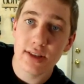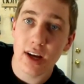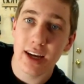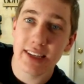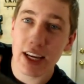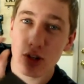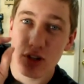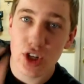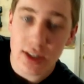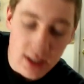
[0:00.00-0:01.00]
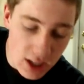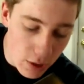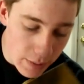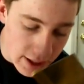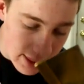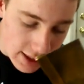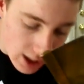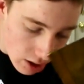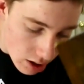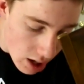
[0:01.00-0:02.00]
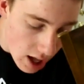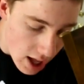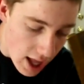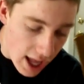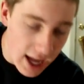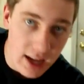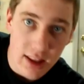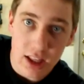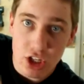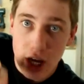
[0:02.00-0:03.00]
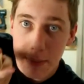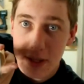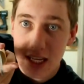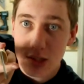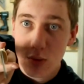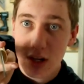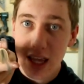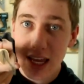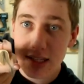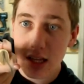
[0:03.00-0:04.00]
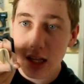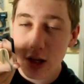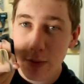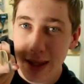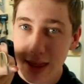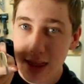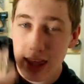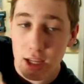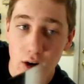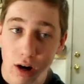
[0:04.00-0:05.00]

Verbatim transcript: saw is actually just a little bit thicker, and the Japanese one is a little bit thinner.